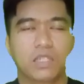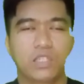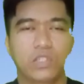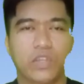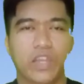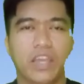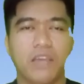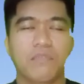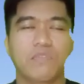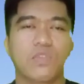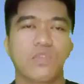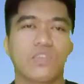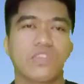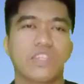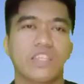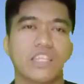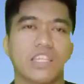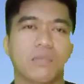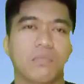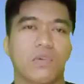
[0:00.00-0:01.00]
you have to
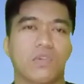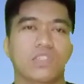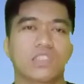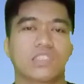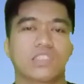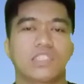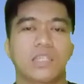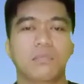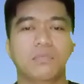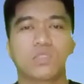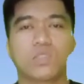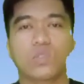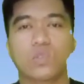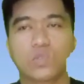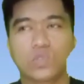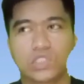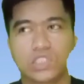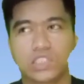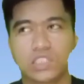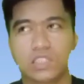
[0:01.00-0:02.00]
think about some
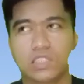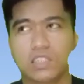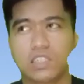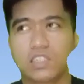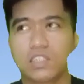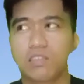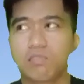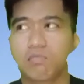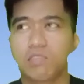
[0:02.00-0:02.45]
solution.